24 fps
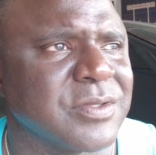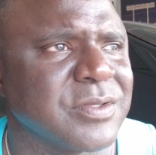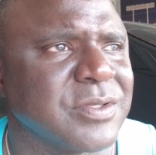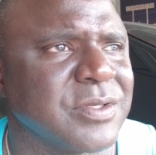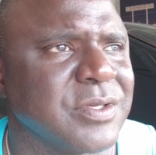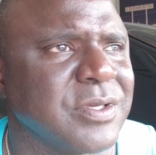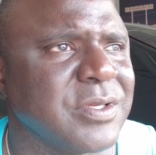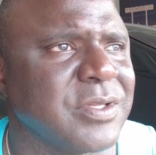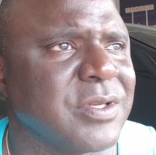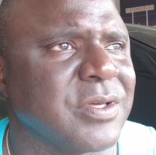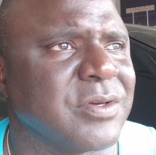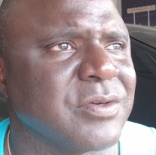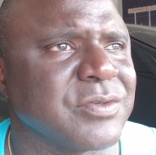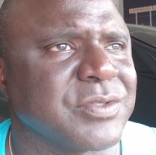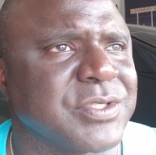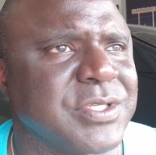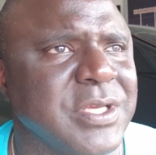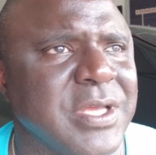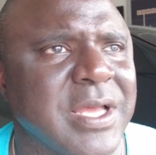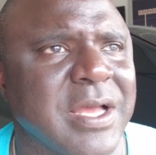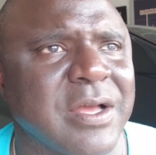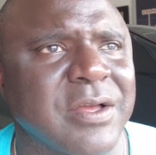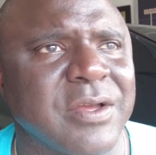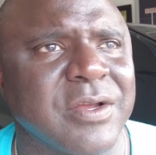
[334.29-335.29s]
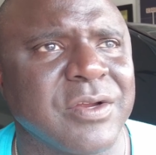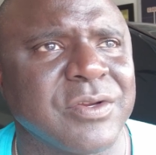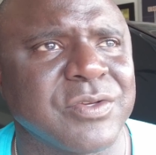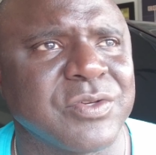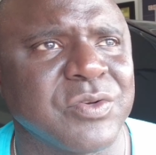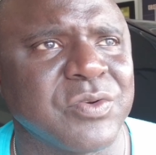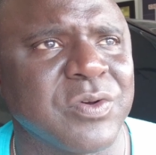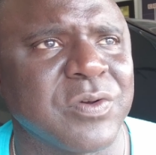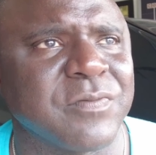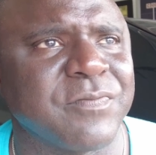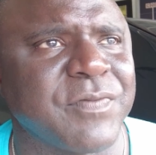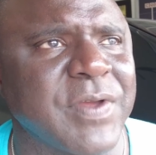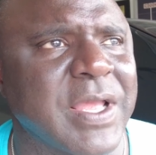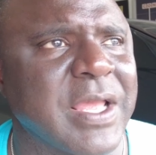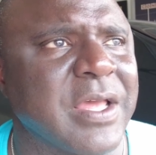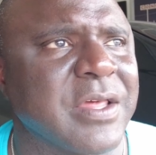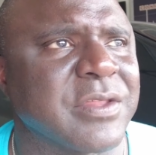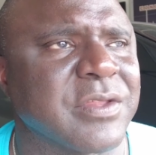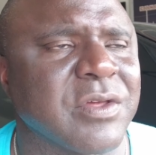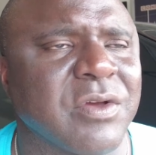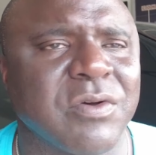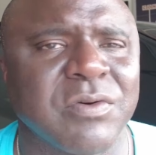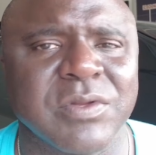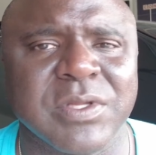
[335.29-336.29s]
You know, she out here doing
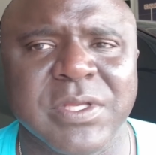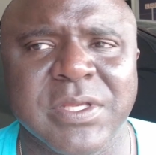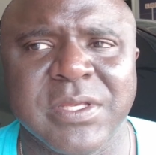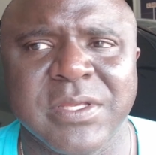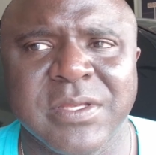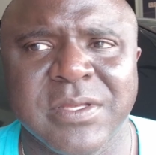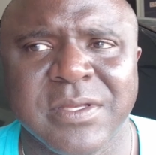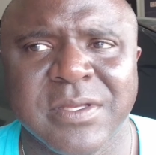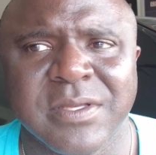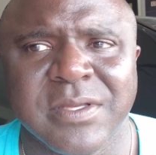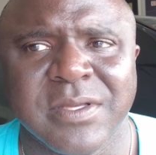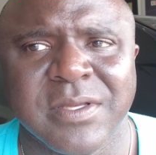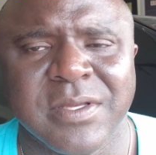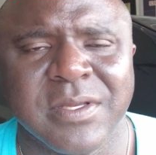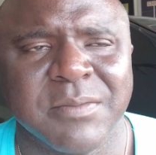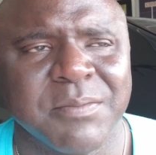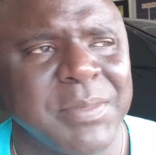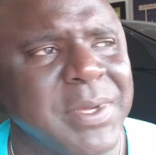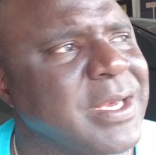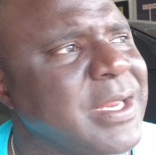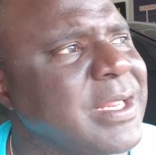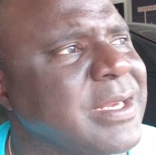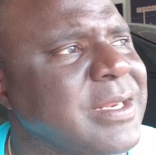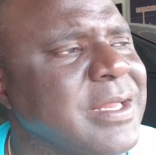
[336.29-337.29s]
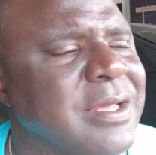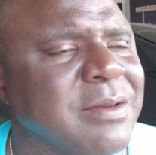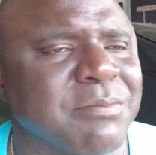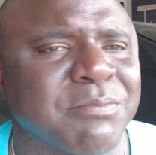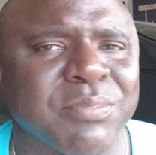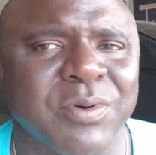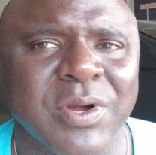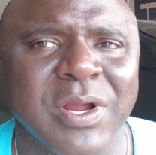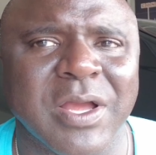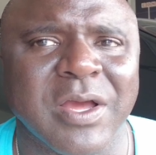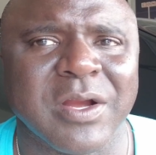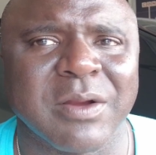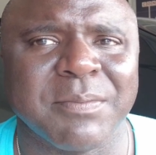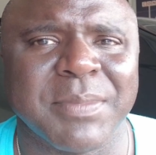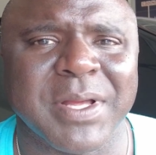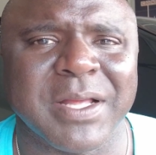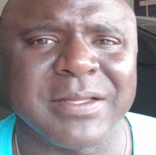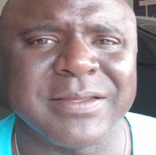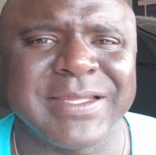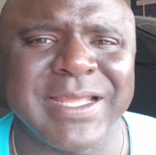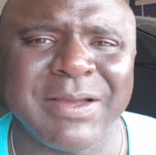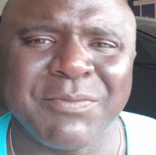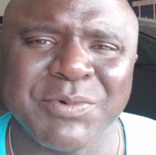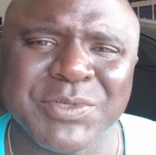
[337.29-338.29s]
fans only. And ain't nothing proud
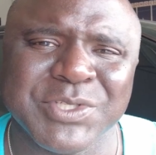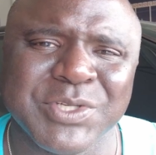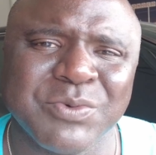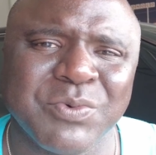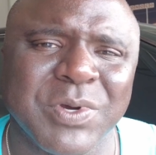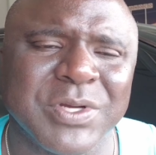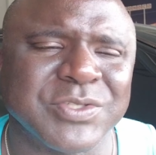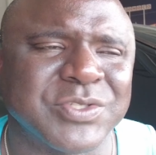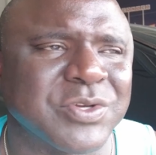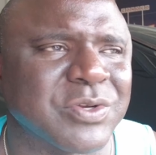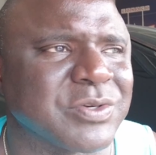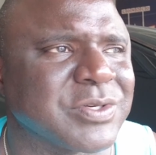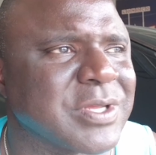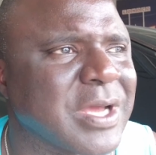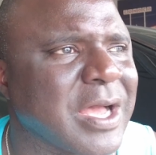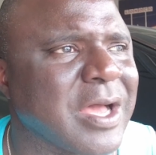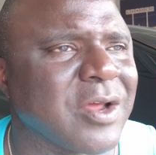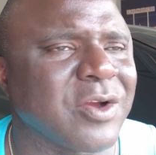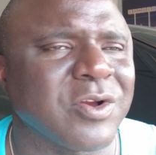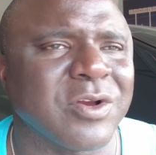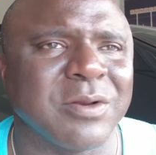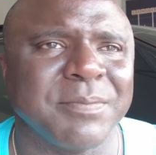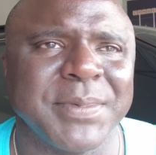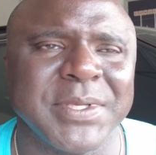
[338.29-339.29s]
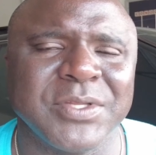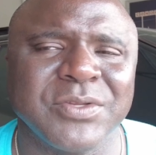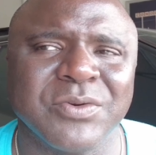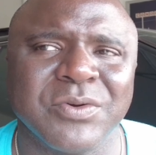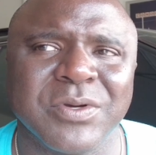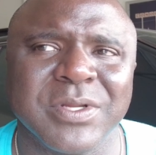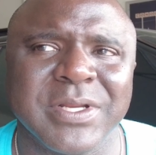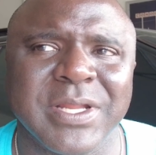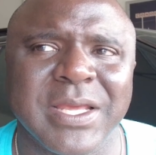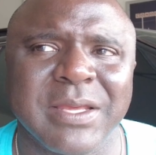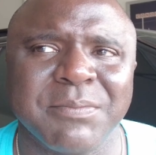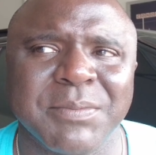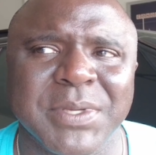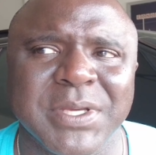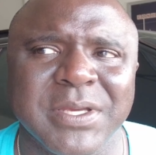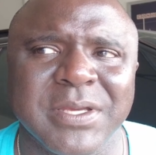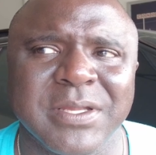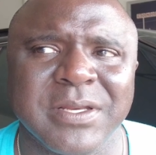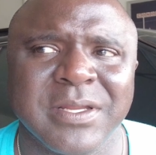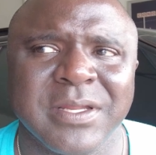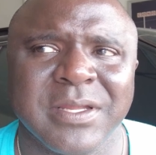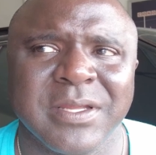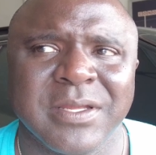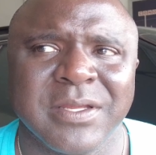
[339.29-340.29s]
about that. Would you want your daughter to be doing that,
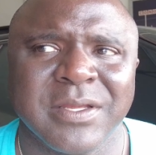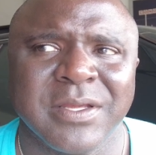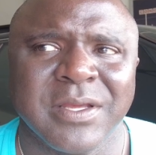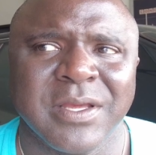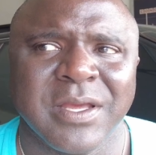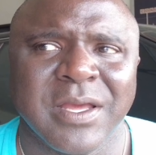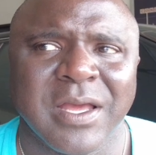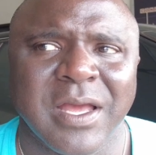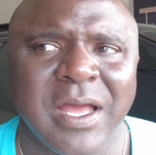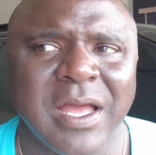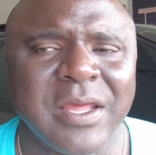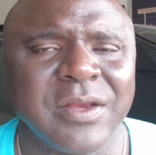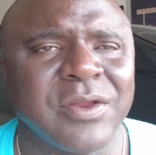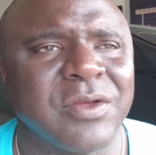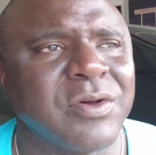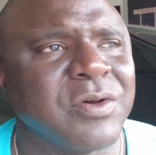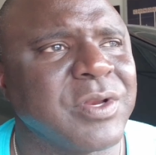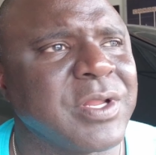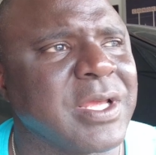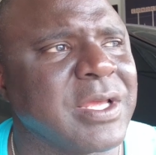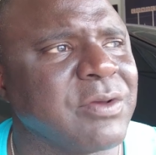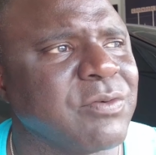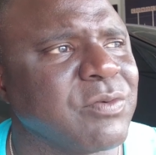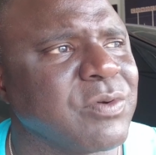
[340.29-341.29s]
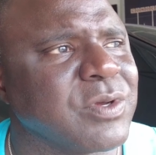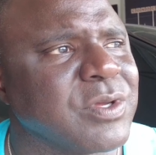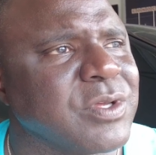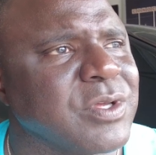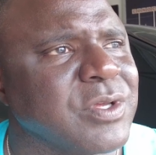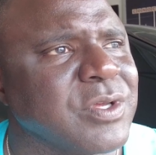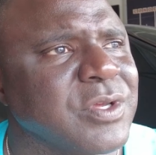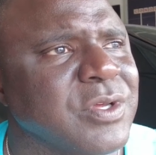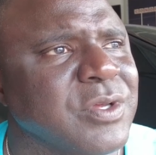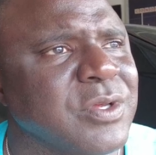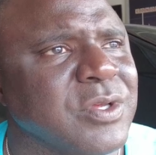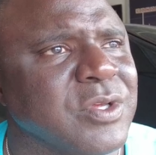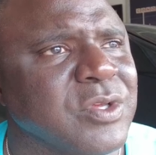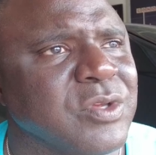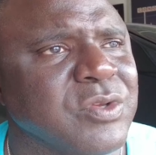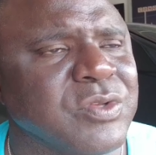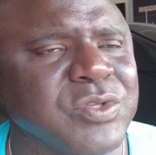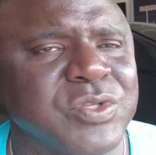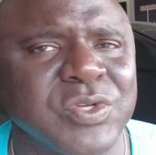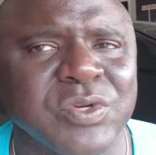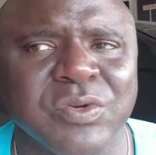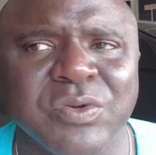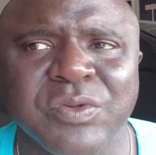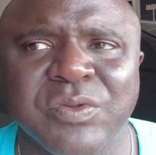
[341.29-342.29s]
man? I know that you
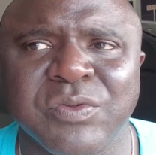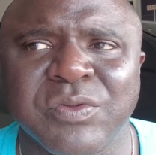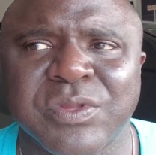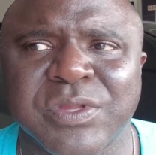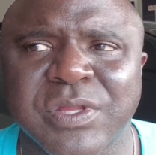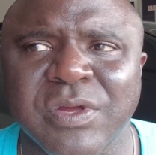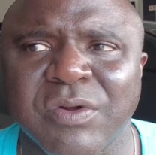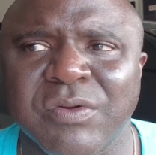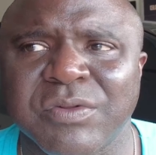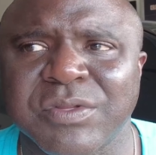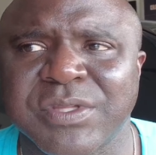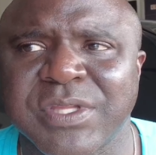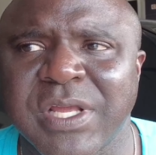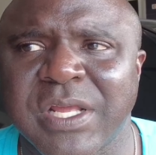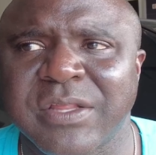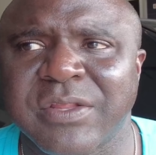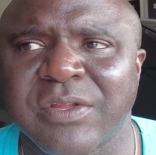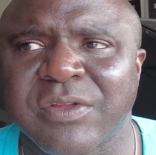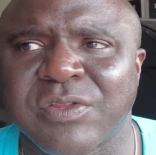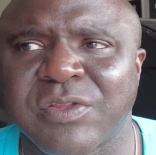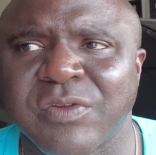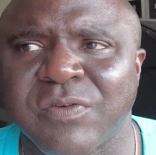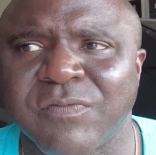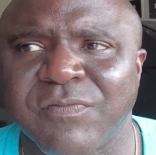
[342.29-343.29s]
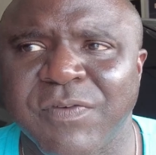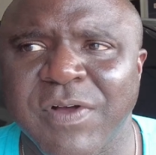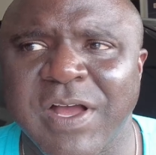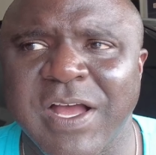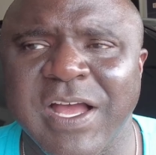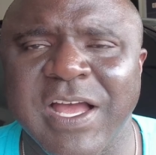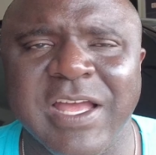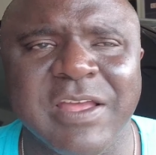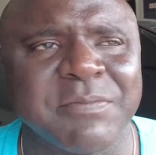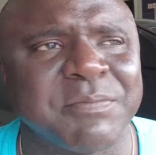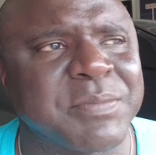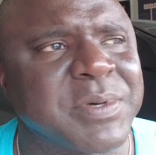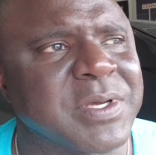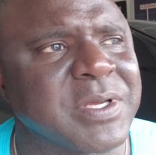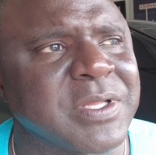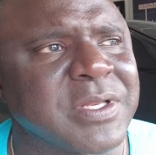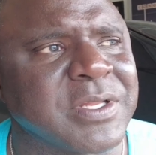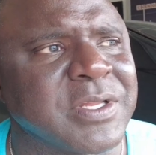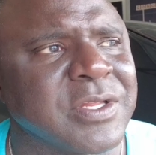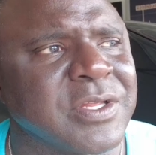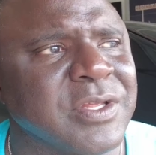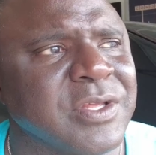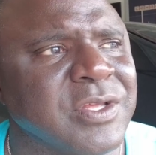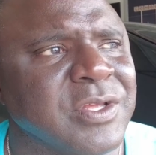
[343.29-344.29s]
do certain things to survive, but
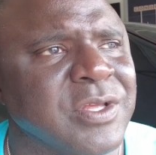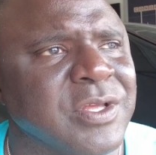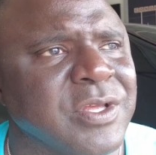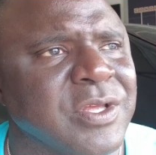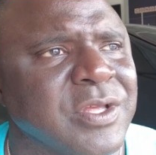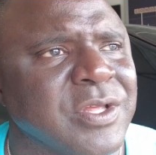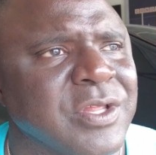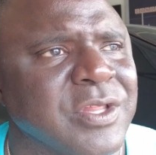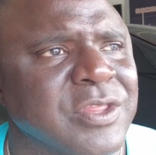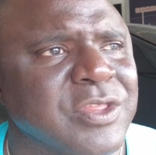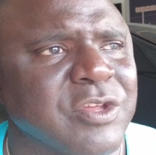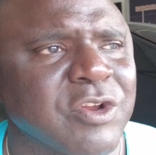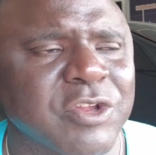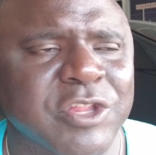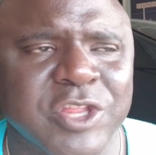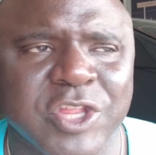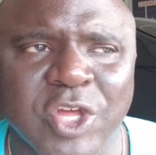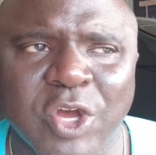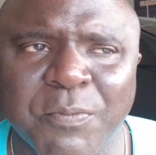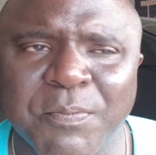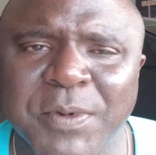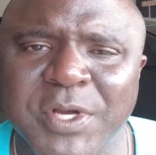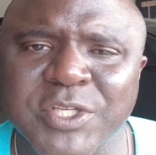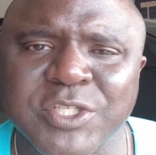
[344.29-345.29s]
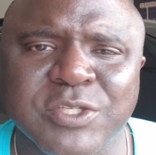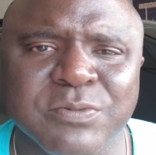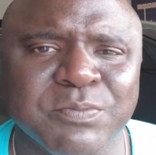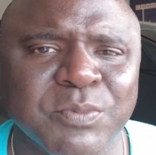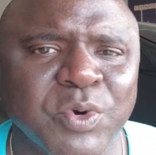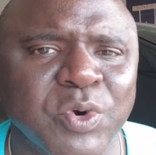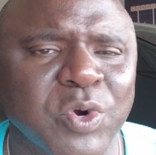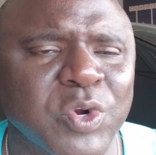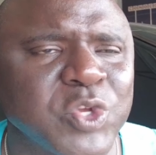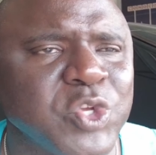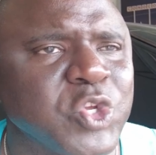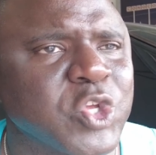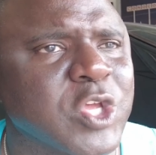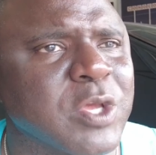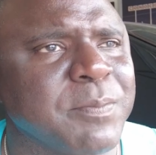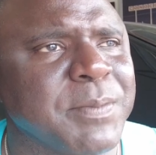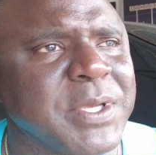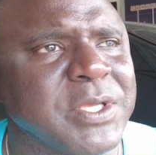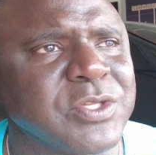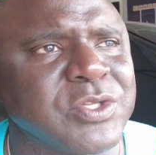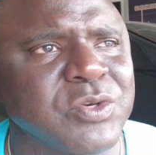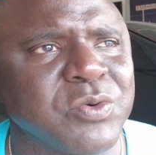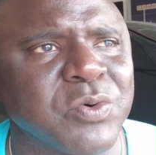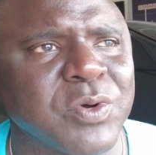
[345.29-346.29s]
there's so much more you could
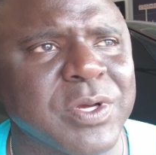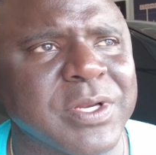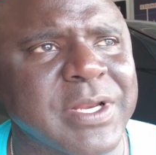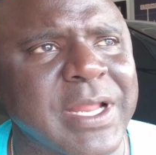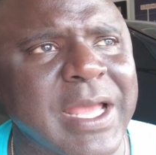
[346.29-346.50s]
be doing.